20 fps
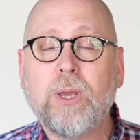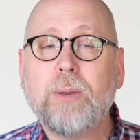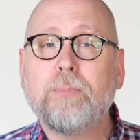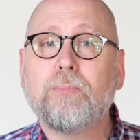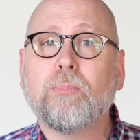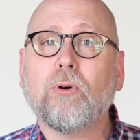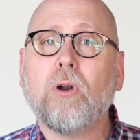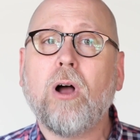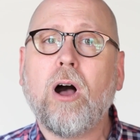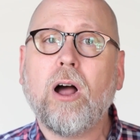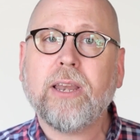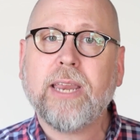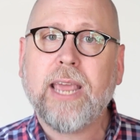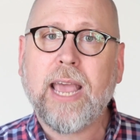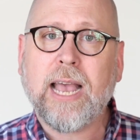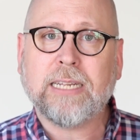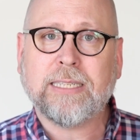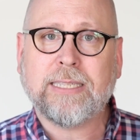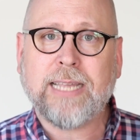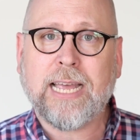we
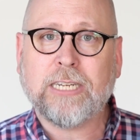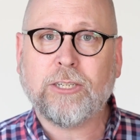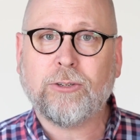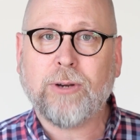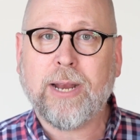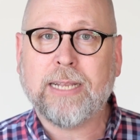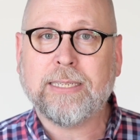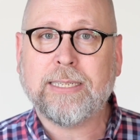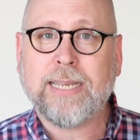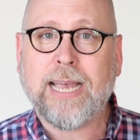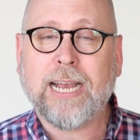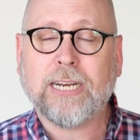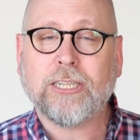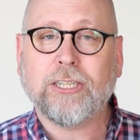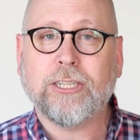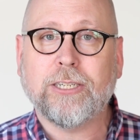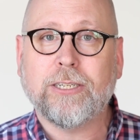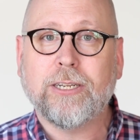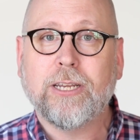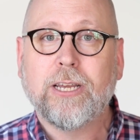broadcast that
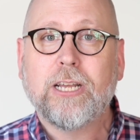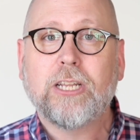transaction